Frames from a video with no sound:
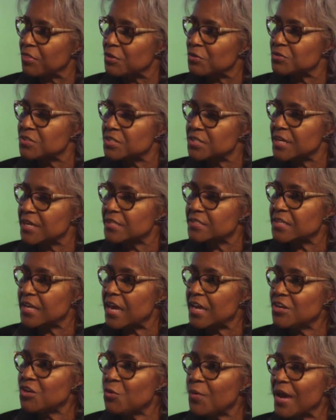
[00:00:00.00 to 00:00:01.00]
those things
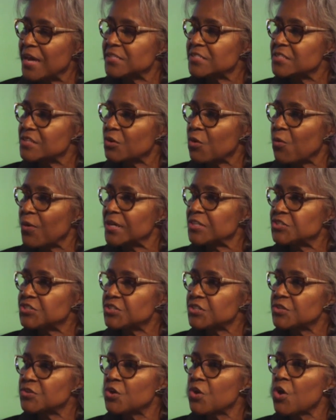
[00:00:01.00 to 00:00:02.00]
and you ask the
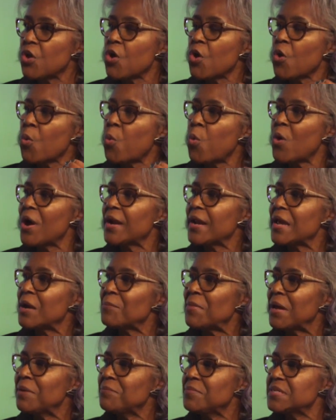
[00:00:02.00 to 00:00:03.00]
question, what
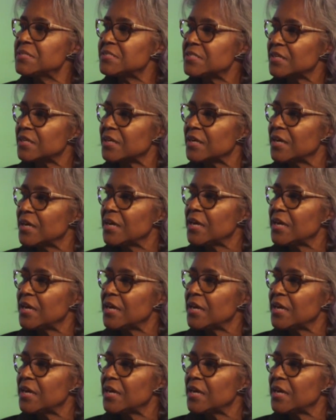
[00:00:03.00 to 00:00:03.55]
am I missing?